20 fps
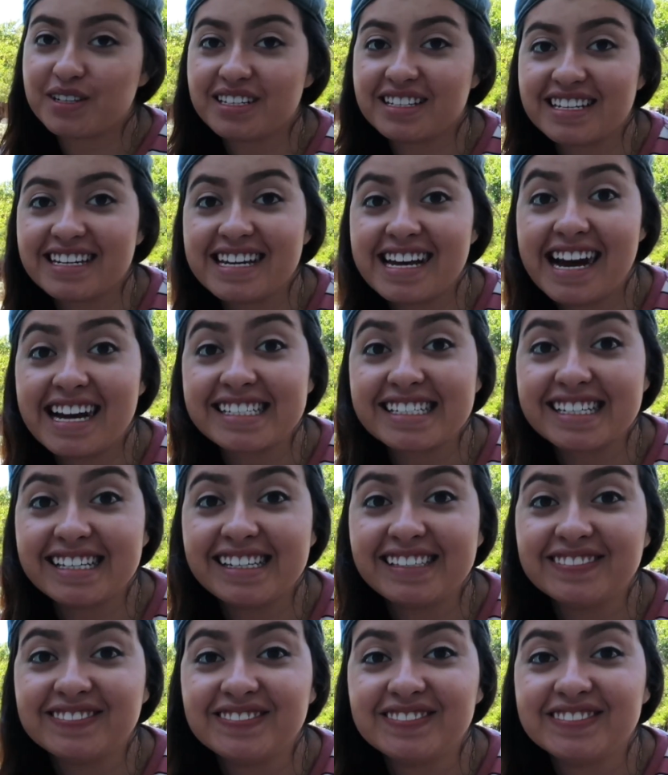if she doesn't catch
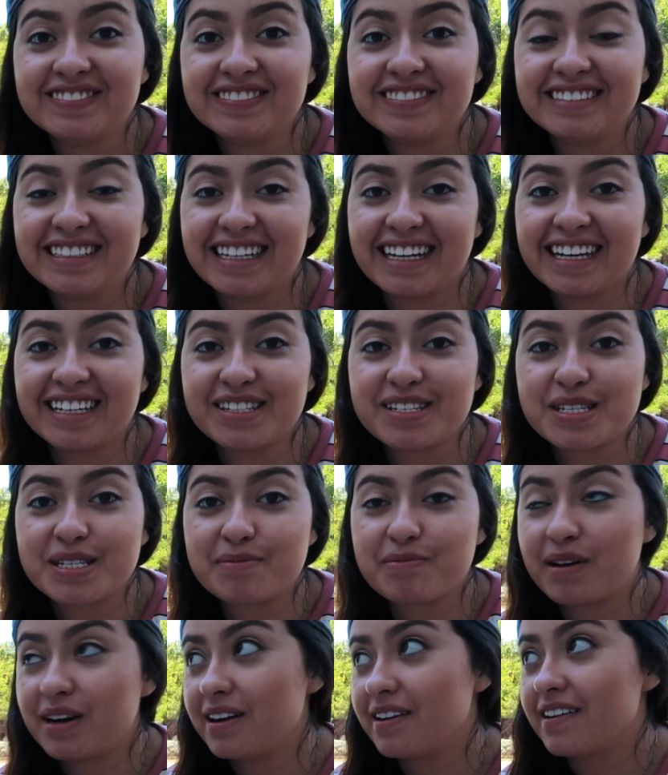it, then I get to
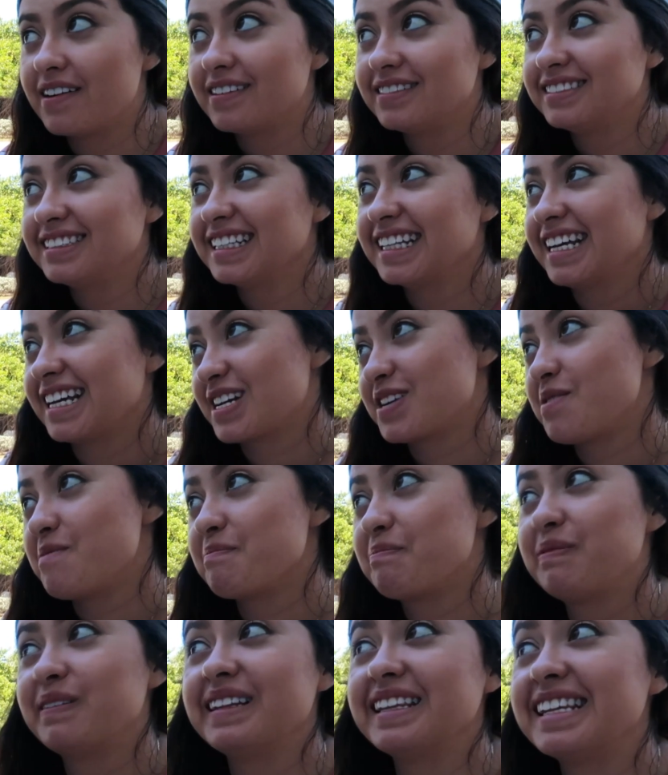spray her, like
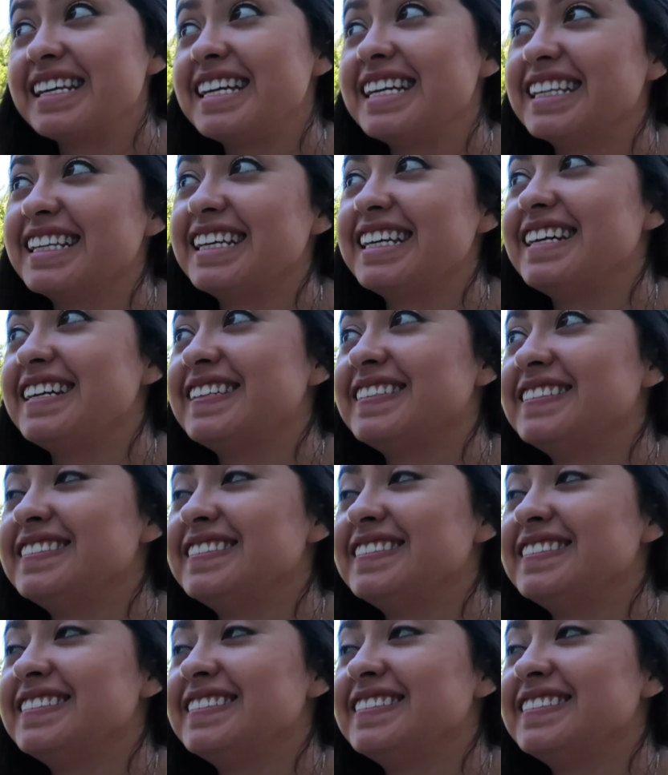completely.